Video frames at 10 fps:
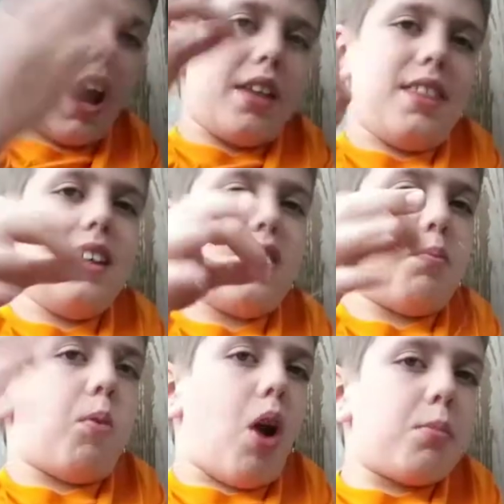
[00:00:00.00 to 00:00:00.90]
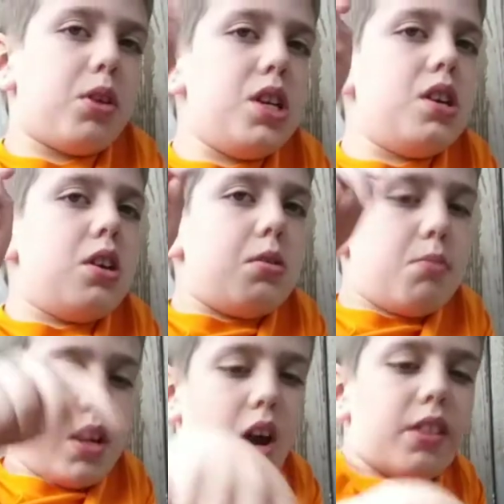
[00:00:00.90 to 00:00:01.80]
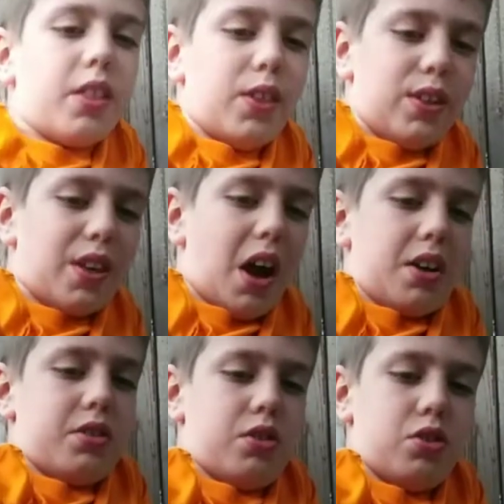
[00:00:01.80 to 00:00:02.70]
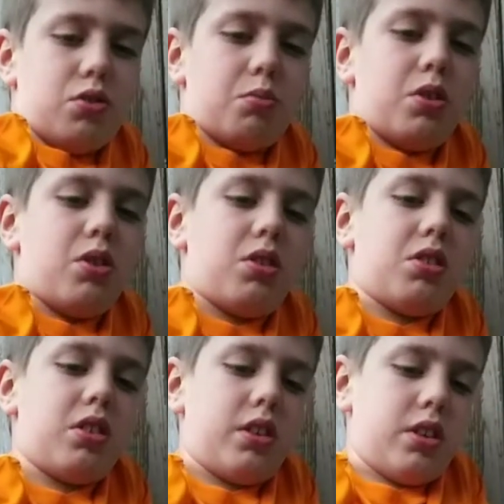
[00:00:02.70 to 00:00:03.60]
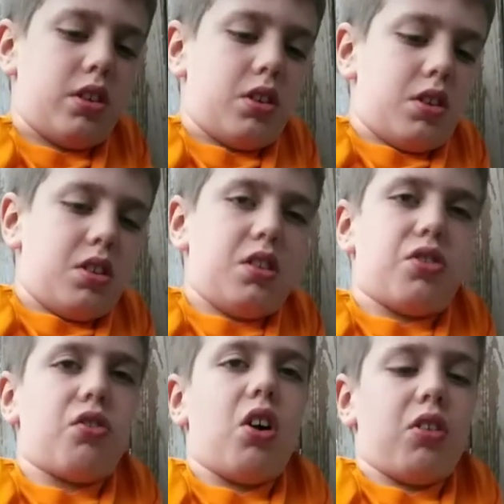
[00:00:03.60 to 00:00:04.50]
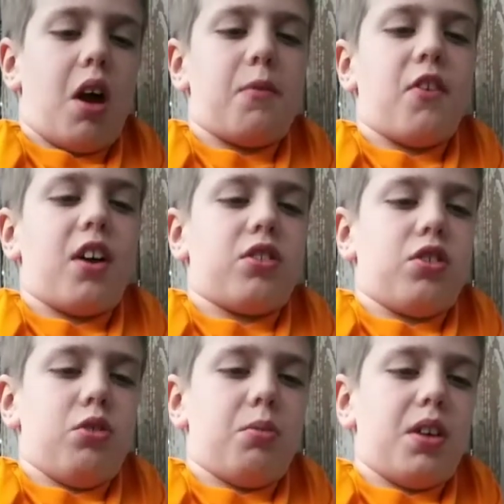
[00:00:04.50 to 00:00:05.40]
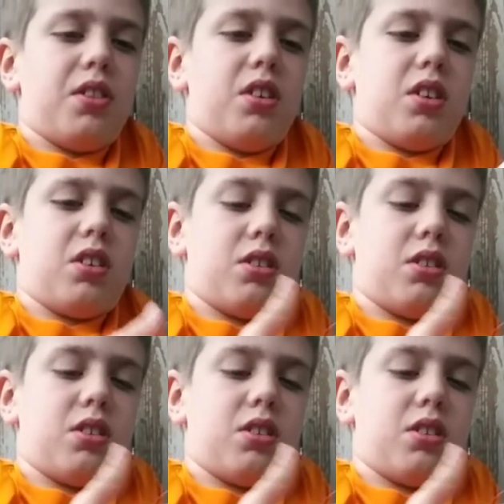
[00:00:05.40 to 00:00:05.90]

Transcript: I think it's probably because of this ice cube. It's the wrong type of ice cube, I think.